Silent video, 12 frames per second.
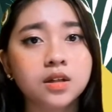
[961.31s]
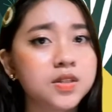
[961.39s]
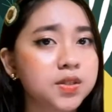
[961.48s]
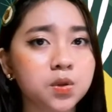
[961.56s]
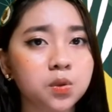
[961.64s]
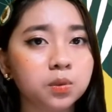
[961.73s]

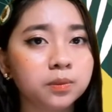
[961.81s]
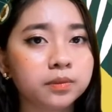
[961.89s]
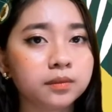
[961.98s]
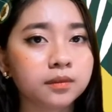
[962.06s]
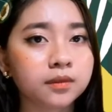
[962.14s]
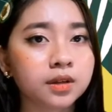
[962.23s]
2.
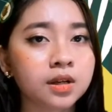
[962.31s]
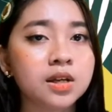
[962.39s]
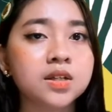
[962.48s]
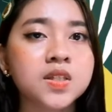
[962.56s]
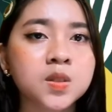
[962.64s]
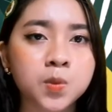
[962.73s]

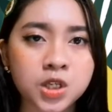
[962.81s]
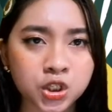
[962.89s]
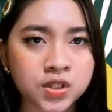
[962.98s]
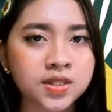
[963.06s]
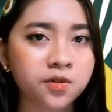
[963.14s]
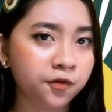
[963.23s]

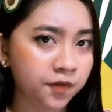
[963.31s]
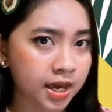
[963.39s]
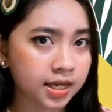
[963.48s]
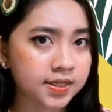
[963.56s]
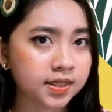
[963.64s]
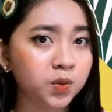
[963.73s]
Species
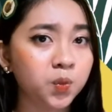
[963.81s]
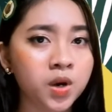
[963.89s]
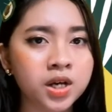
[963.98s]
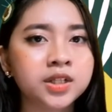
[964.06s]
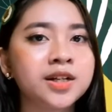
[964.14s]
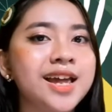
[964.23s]
effects on
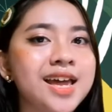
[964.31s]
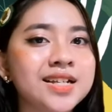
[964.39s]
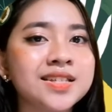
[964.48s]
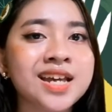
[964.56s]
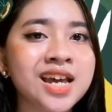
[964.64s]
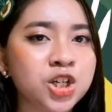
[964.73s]
water and
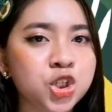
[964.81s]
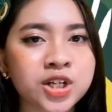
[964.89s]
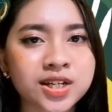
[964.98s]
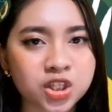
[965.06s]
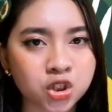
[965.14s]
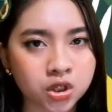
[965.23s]
energy
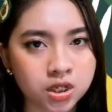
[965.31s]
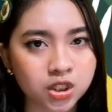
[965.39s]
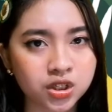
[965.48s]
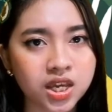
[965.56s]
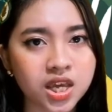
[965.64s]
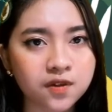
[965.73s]
exchange
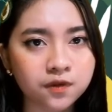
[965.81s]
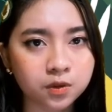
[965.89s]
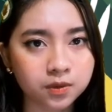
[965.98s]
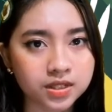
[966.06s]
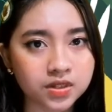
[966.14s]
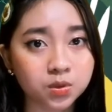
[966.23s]

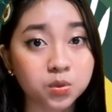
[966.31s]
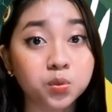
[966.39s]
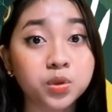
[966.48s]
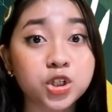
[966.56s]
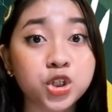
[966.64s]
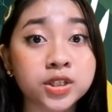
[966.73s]
influence
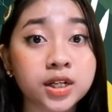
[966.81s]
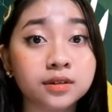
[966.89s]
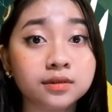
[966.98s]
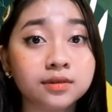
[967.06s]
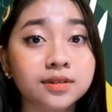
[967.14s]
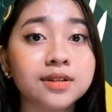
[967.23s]
regional
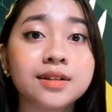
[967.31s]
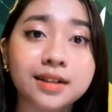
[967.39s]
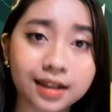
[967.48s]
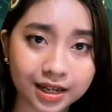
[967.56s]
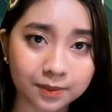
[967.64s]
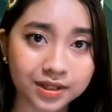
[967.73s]

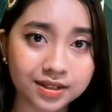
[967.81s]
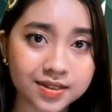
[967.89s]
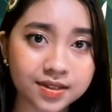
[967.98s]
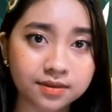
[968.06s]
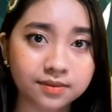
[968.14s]
climate.